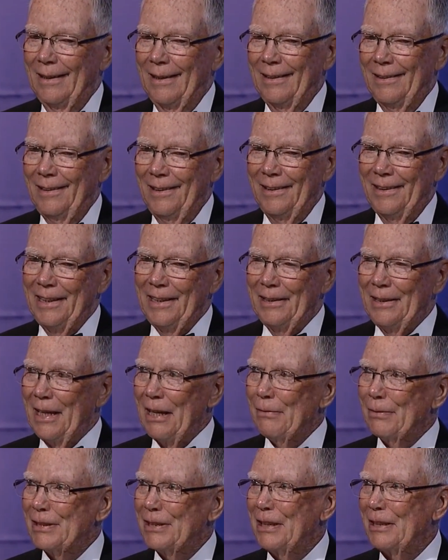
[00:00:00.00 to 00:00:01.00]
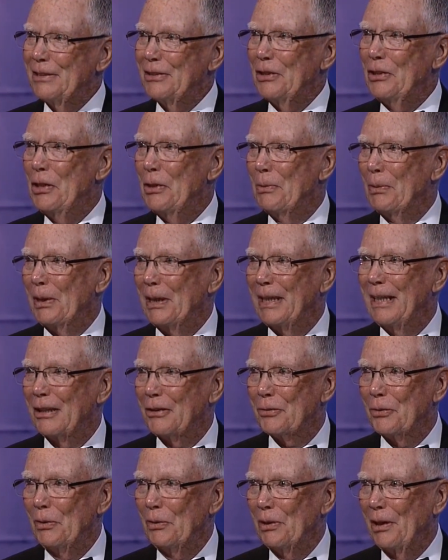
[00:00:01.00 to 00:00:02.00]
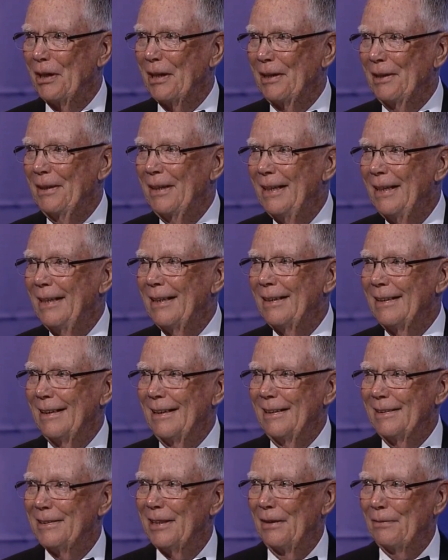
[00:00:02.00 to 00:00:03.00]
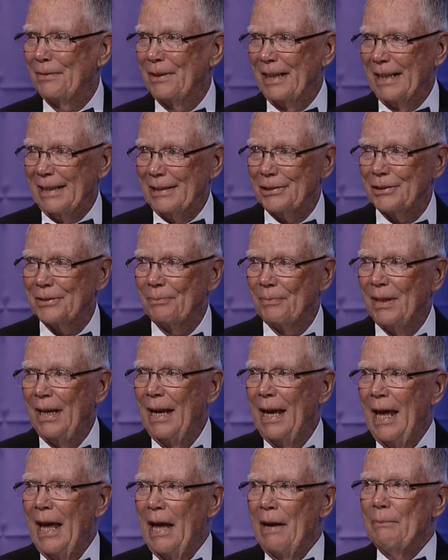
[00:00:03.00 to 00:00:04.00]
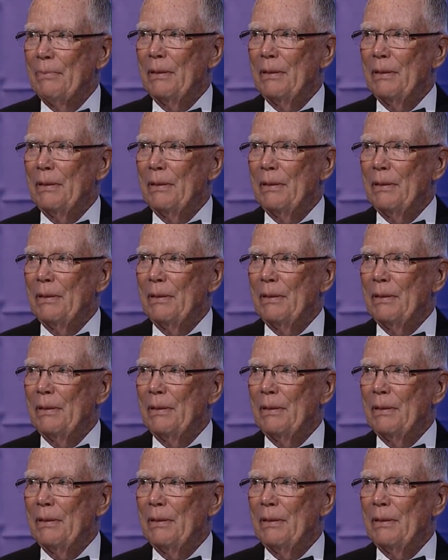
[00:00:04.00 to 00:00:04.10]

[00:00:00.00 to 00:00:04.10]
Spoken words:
you need to have a sense of humor to get through a lot of tough things.